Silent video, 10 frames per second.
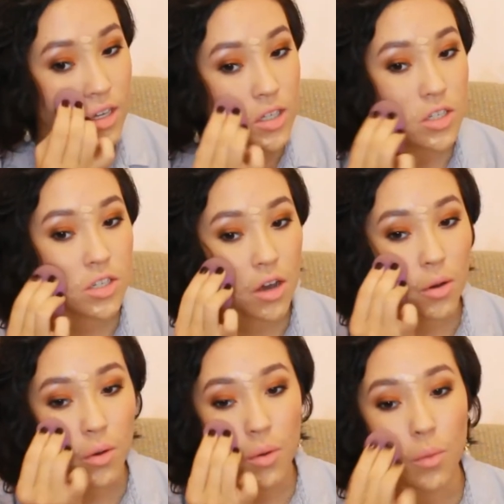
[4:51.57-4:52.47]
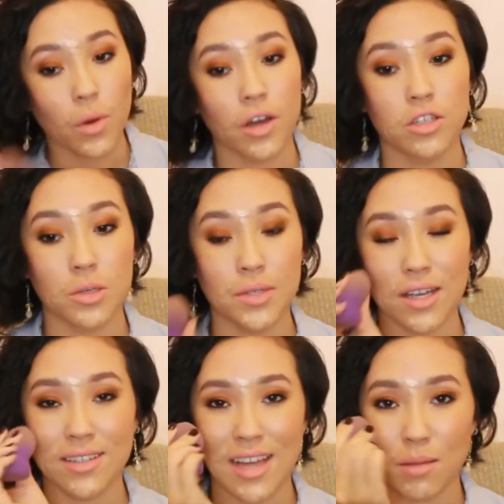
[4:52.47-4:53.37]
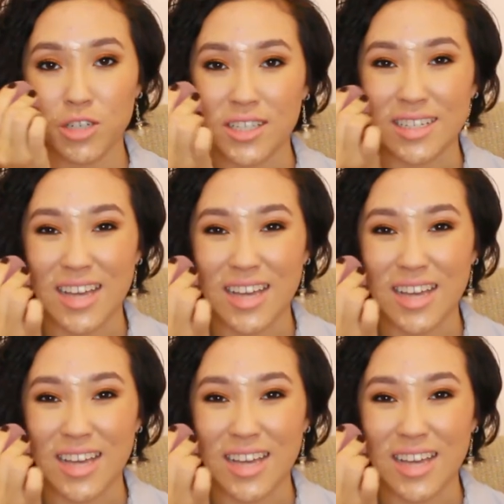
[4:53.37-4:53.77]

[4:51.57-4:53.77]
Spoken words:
So what I'll do is I'll dab just a